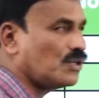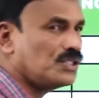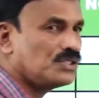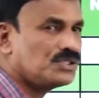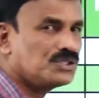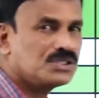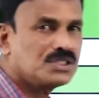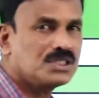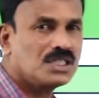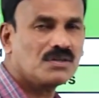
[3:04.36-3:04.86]
going
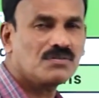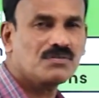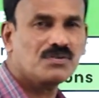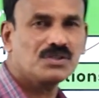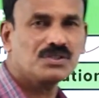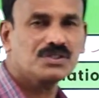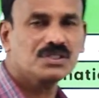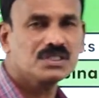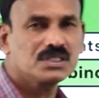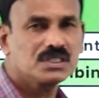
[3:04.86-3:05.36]
to take
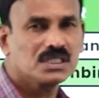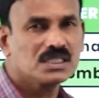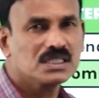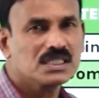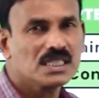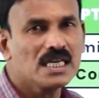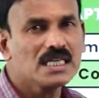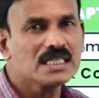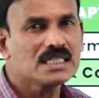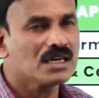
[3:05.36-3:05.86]
for this is
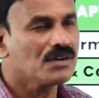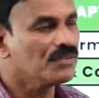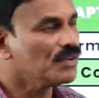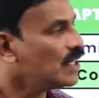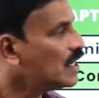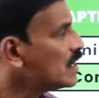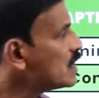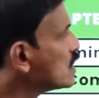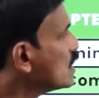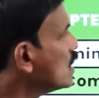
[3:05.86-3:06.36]
eight
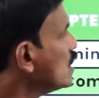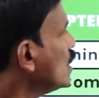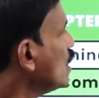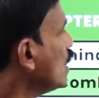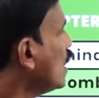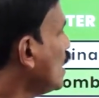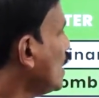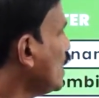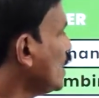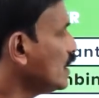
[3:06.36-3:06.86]
hours,
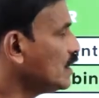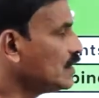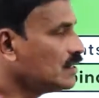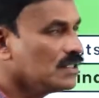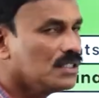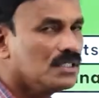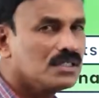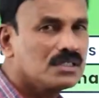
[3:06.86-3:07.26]
and